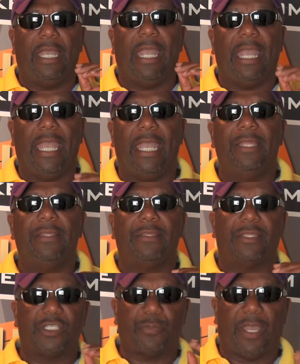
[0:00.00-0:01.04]
and
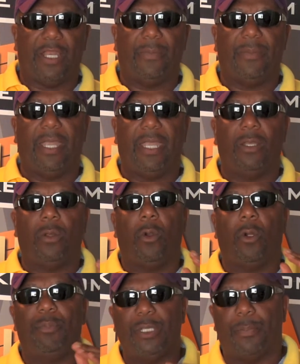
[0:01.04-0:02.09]
the Spider-Man
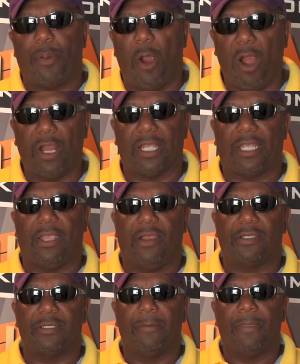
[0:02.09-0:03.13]
or Peter Parker
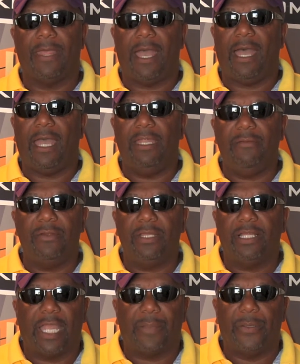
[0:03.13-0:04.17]
character, I didn't really
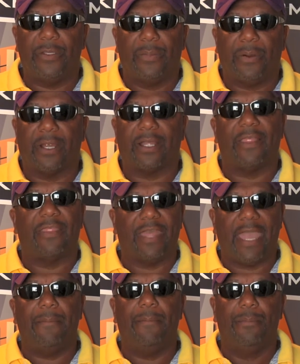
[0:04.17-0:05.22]
like Peter Parker
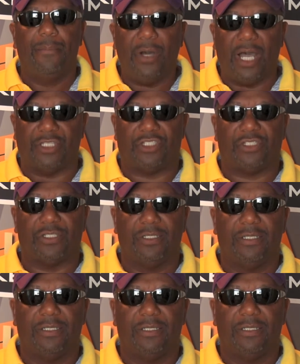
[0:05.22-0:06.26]
that much.
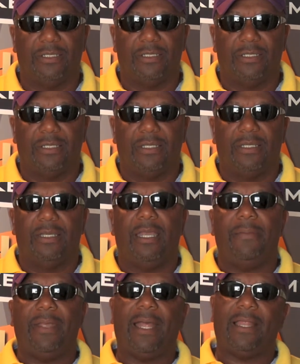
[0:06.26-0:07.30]

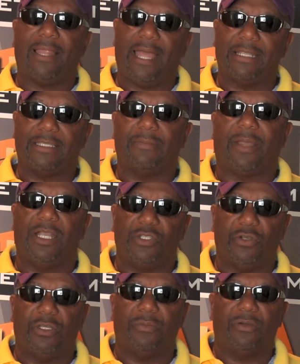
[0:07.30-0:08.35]
I mean, I liked him, I
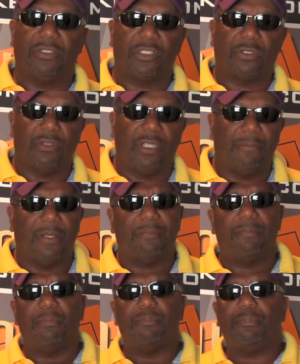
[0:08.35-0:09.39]
enjoyed him on screen,
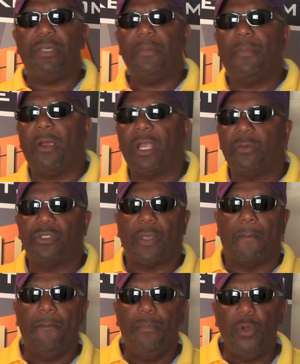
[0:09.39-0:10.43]
but Peter Parker was a
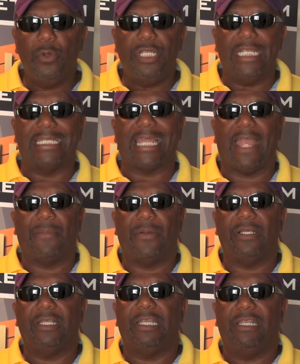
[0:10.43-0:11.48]
moody type
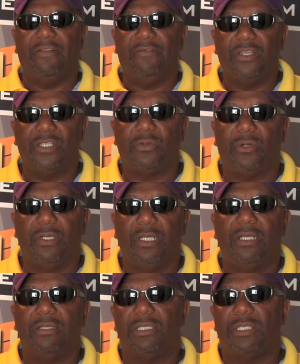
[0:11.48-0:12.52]
of individual,
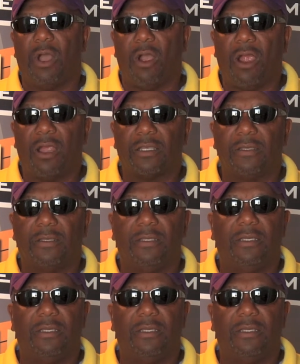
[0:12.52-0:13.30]
dark,